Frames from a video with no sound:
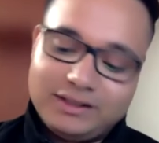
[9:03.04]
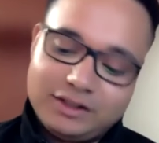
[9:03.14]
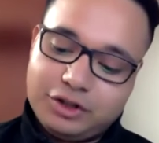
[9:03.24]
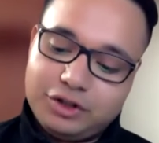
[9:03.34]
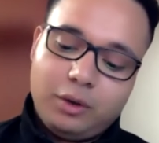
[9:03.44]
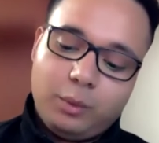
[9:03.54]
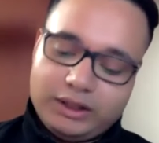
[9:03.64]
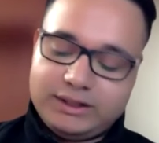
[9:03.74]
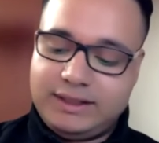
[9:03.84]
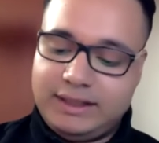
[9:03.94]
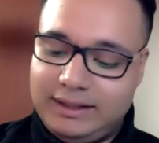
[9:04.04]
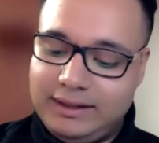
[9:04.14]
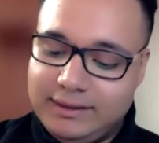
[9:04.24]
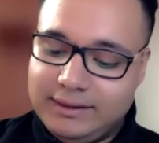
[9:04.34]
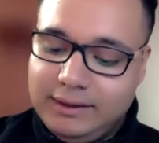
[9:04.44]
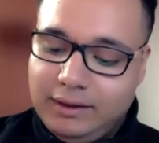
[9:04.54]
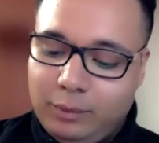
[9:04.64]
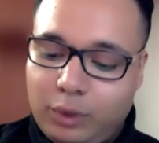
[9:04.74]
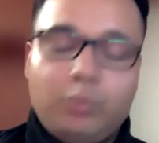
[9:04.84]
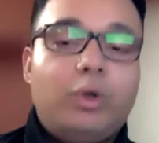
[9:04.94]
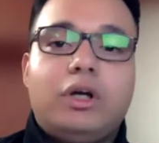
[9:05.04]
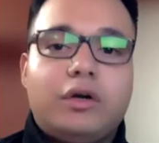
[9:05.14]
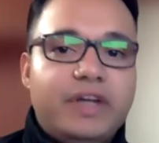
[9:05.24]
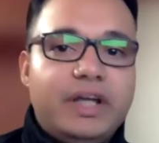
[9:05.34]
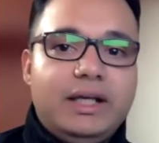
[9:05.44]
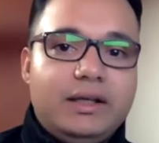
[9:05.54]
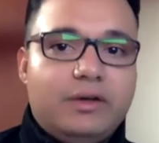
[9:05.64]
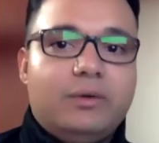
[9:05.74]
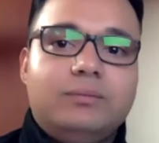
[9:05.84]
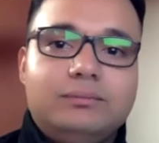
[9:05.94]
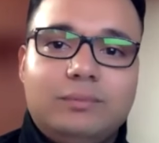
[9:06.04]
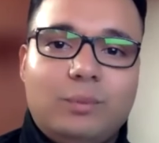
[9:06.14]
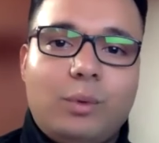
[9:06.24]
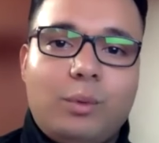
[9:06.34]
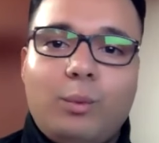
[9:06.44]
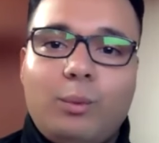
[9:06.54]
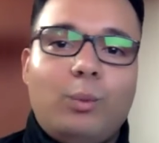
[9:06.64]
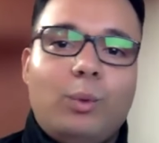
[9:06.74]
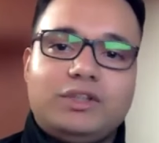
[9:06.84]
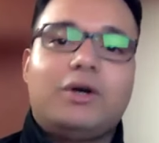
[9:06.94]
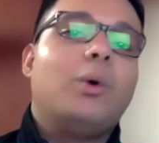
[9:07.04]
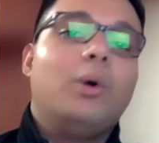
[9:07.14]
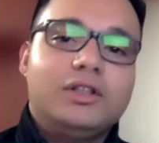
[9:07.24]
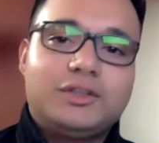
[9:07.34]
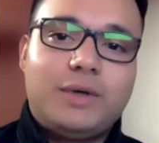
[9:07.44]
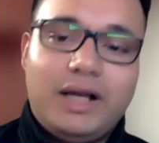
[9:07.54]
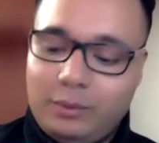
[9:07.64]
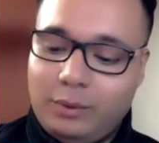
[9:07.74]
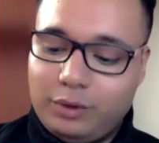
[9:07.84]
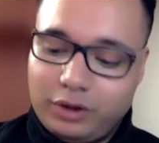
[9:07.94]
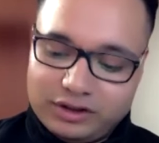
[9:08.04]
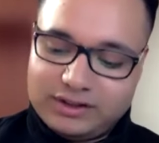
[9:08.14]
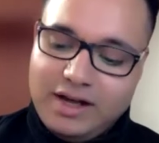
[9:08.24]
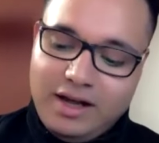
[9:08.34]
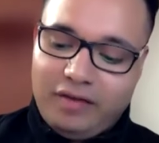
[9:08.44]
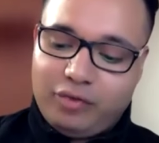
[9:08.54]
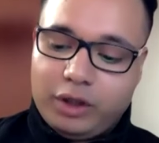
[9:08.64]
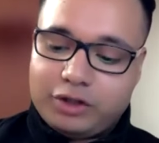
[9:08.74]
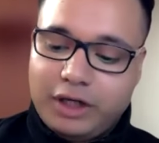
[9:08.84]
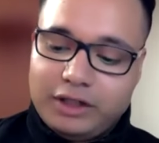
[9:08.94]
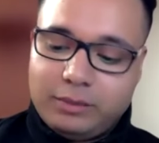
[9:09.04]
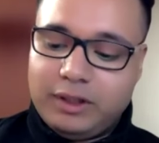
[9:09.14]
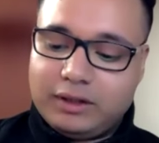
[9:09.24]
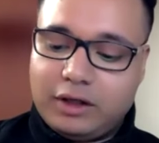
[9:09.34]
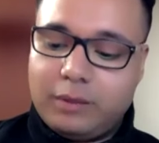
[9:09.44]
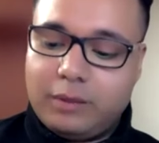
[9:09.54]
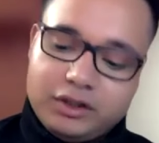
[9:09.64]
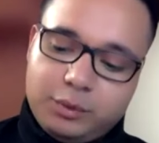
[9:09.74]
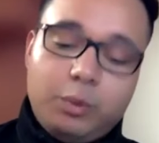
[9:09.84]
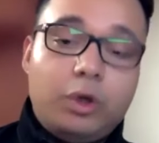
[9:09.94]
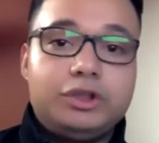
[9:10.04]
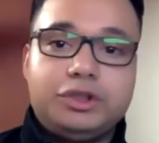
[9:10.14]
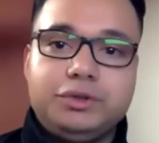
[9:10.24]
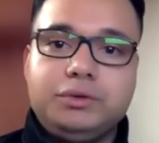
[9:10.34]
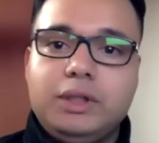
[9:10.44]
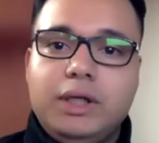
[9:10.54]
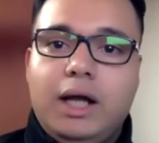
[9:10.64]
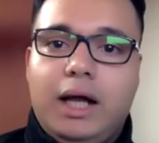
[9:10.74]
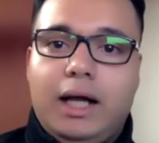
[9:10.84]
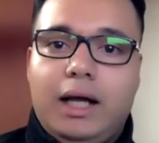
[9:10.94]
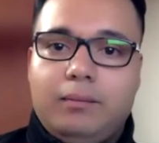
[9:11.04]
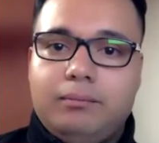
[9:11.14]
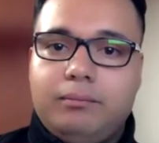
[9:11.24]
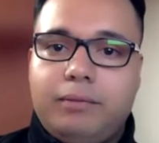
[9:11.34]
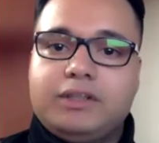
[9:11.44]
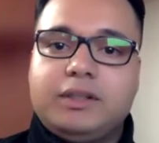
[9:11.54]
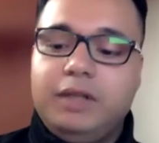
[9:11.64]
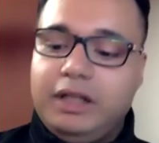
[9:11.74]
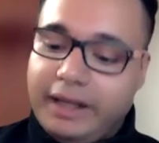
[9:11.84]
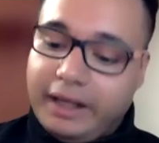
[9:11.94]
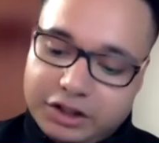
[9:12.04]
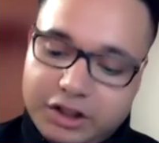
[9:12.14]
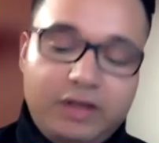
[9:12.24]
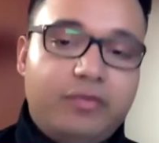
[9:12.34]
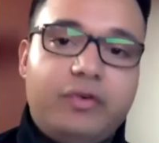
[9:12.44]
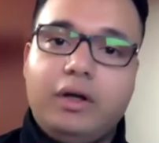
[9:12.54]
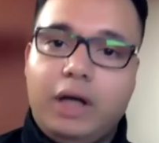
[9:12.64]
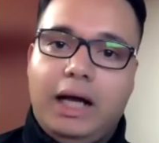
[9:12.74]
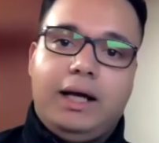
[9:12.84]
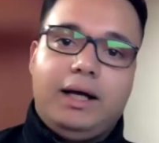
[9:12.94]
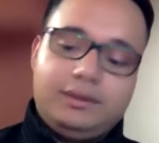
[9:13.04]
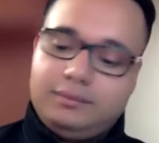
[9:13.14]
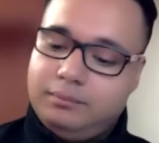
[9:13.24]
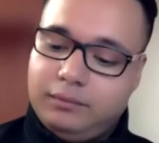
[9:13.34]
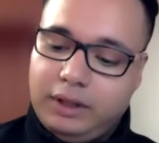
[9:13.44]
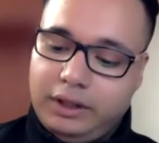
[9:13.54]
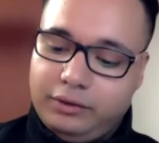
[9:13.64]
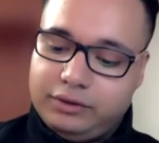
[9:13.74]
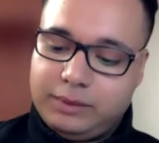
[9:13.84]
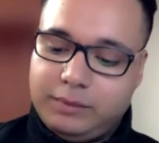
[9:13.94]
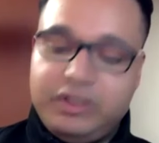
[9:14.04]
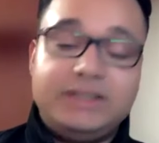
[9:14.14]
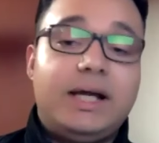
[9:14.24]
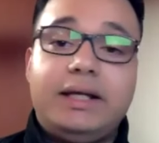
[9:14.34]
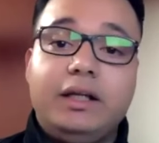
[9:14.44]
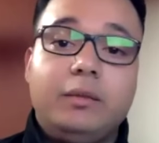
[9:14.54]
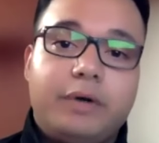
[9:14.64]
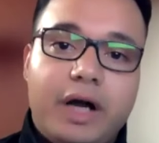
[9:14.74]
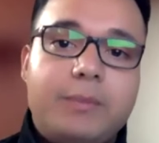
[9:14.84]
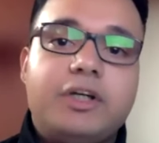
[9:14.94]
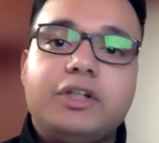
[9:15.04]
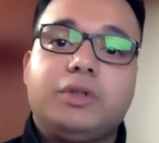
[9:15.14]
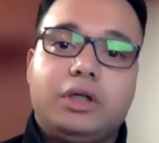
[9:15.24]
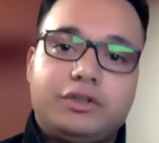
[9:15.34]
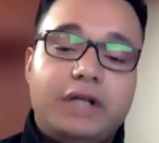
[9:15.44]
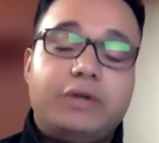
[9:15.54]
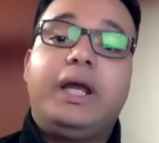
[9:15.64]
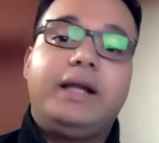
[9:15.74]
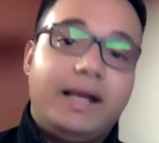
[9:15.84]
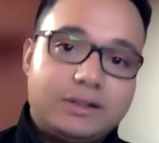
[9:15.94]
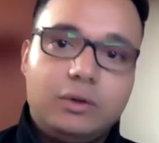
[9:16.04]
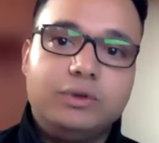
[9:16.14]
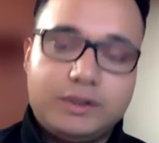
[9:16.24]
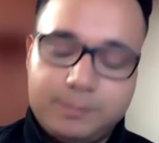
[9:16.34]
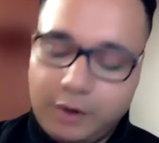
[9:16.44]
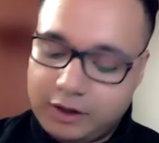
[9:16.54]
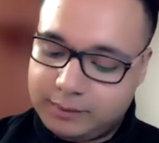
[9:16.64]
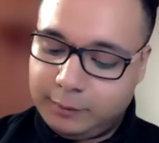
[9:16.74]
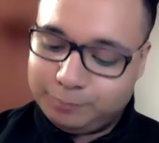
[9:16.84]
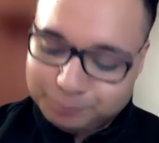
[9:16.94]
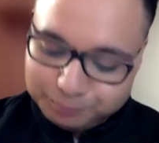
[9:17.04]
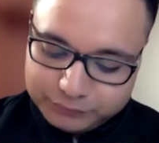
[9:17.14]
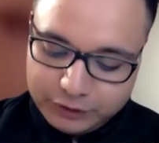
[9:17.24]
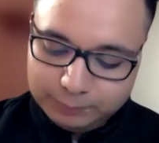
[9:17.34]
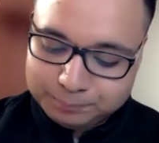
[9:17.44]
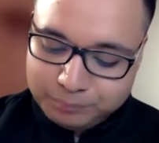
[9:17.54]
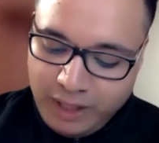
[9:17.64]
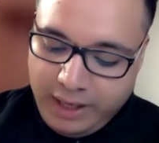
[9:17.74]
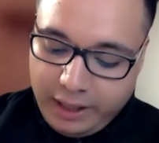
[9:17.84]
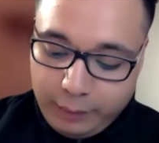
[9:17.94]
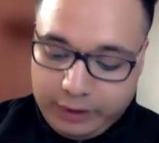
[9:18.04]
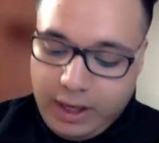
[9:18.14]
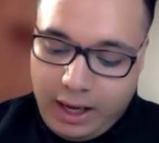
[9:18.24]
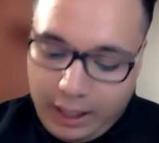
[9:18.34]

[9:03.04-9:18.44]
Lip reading: it's good to know what are we, what's our goals, right? Because if we're trying to build current mirrors, we want to possibly like achieve some of these ideal parameters, or try to get as close as possible. So anyway,